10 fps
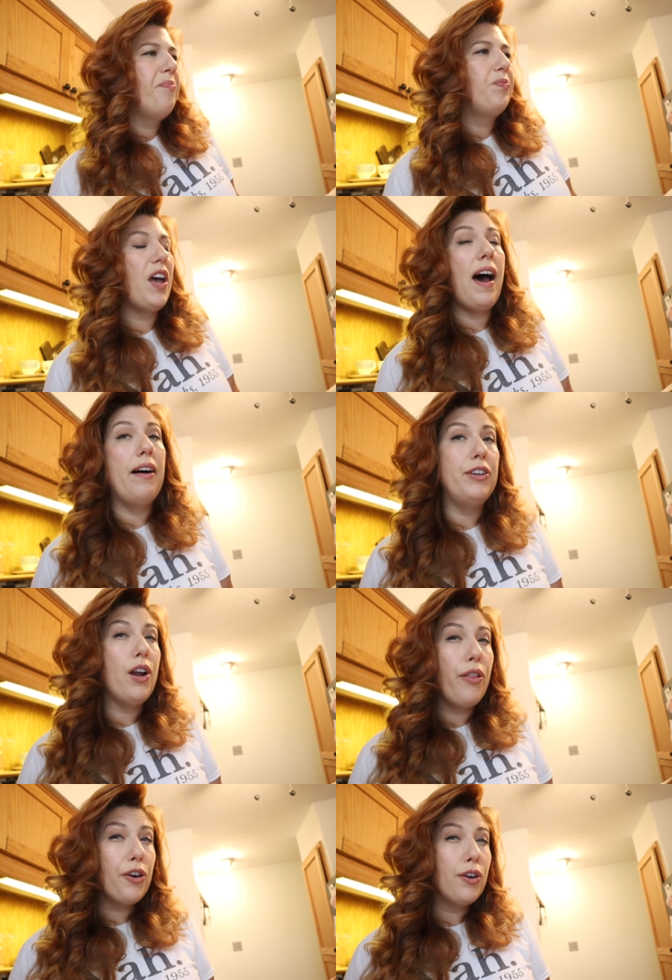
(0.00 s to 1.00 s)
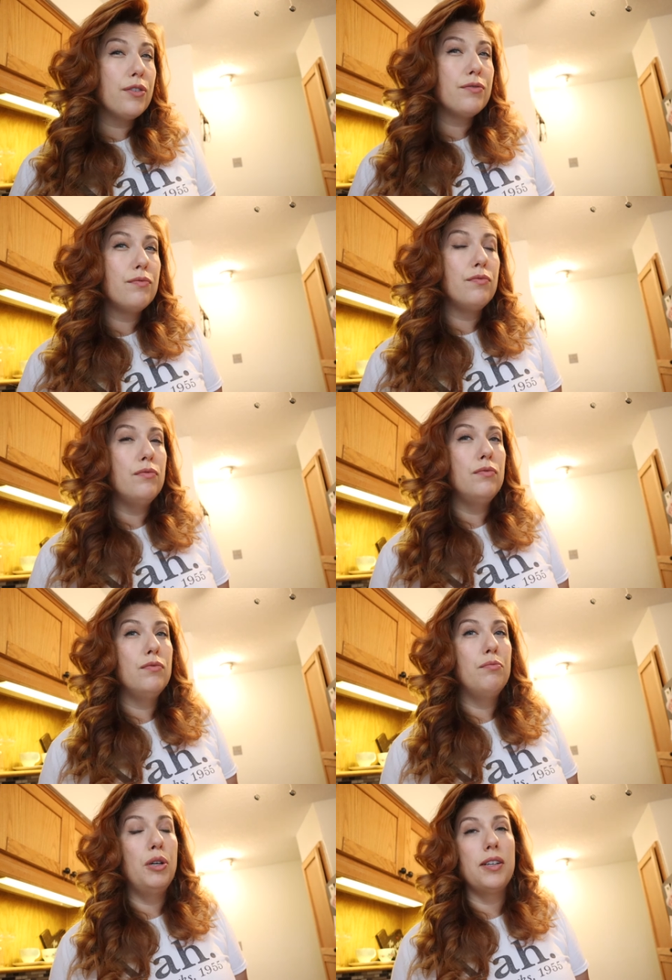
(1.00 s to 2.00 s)
to have another
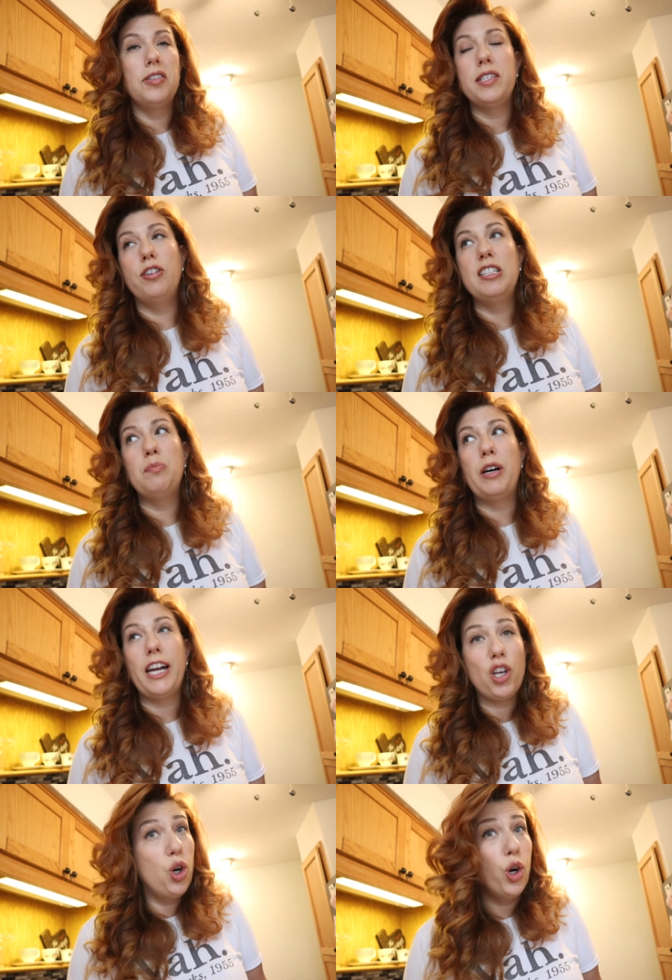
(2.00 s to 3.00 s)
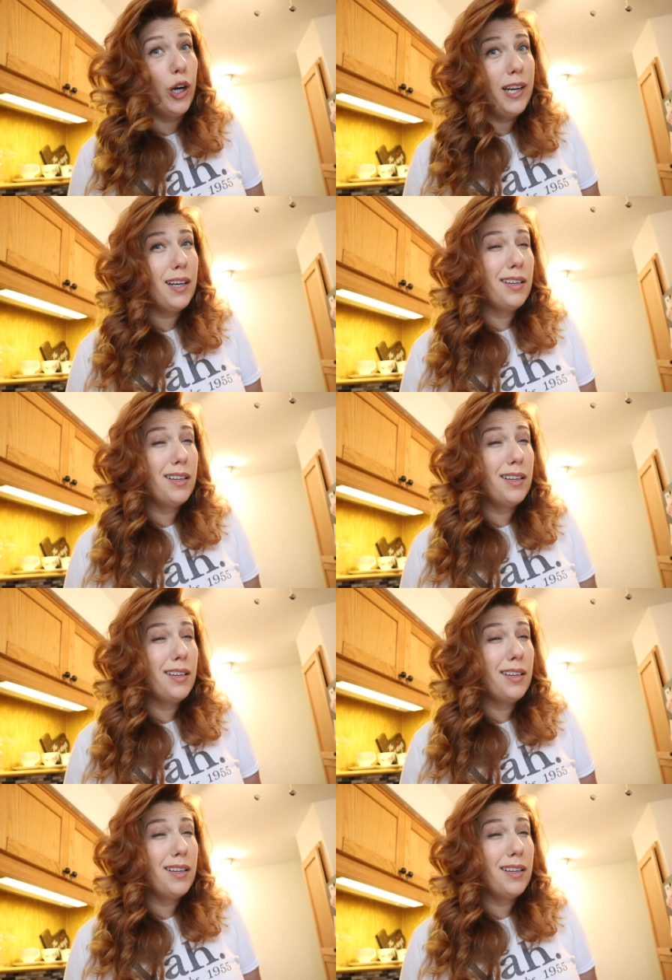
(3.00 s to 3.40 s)
book in the series, but it could.